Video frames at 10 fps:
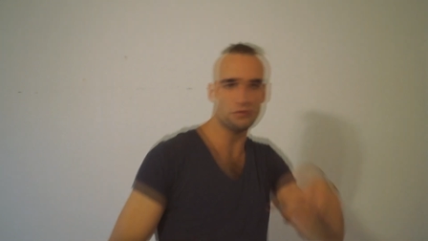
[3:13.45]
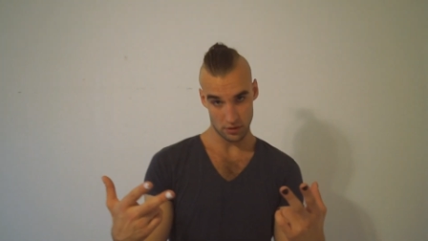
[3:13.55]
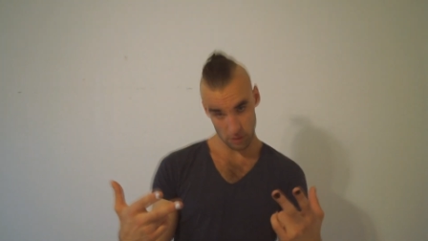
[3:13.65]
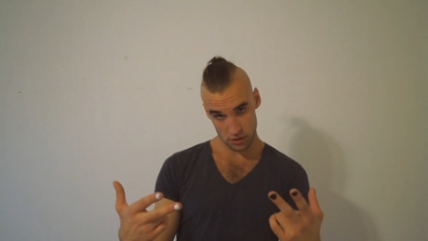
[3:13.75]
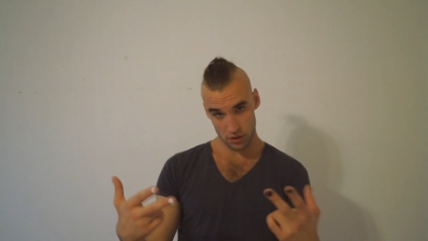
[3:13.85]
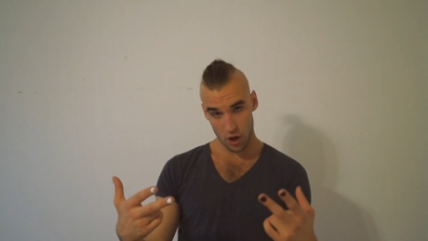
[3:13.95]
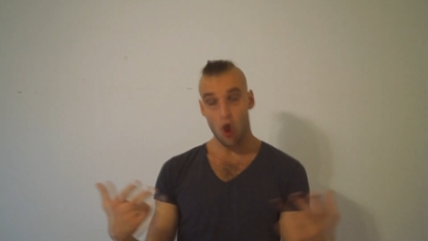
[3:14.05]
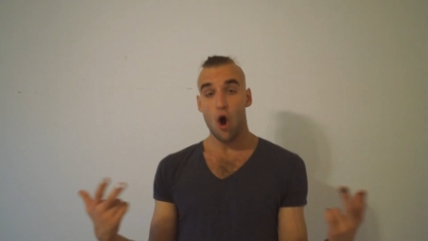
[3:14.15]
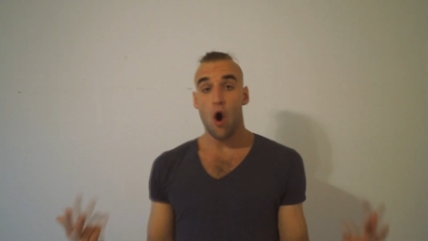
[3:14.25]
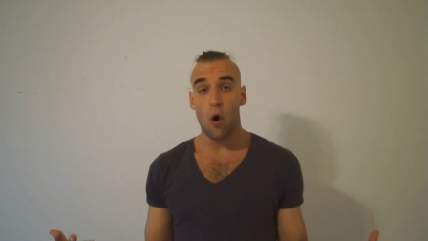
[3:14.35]
Huh?
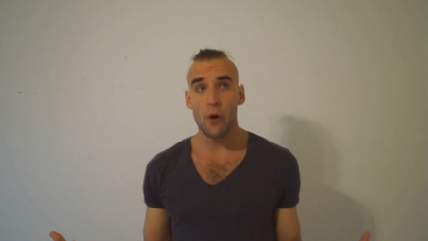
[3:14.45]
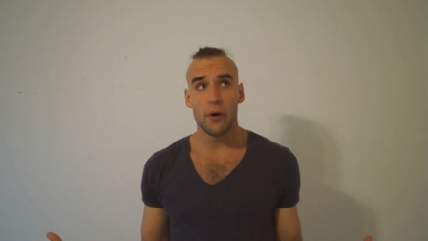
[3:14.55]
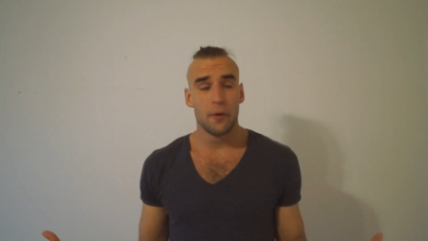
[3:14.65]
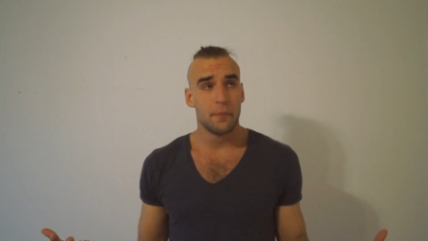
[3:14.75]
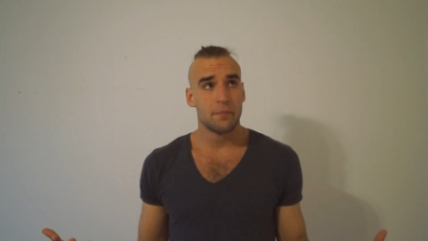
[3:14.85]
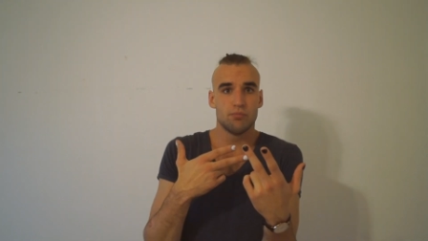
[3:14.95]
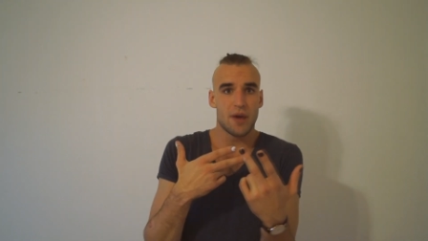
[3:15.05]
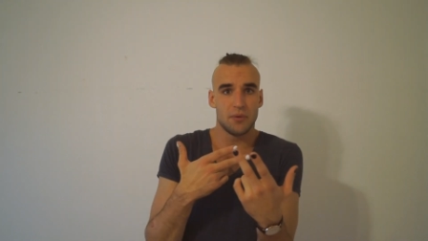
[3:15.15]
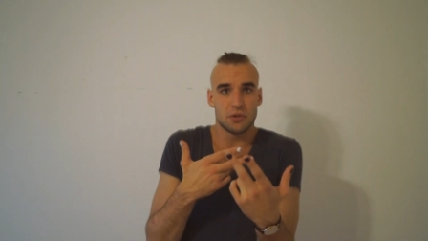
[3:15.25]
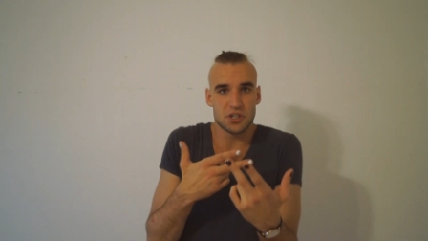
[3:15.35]
Or
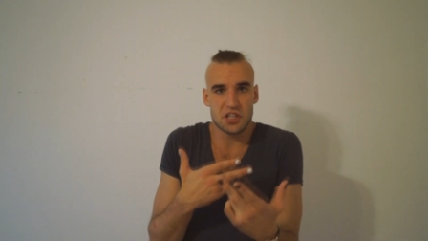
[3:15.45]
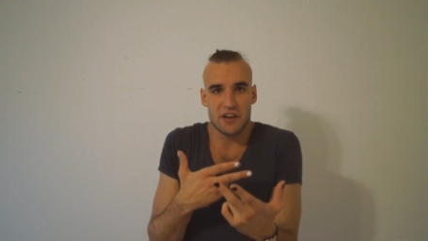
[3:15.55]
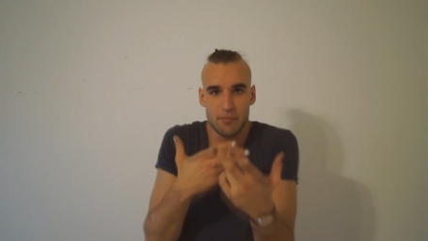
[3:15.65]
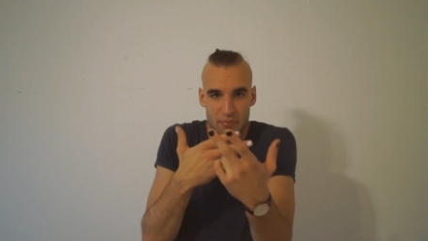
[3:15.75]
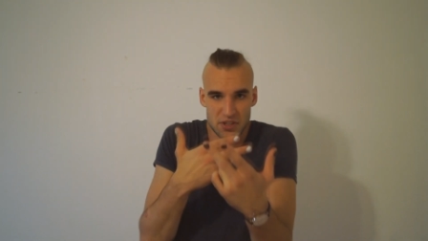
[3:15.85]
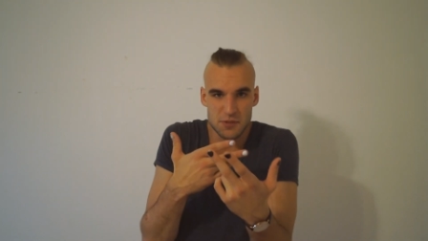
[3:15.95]
maybe you just have a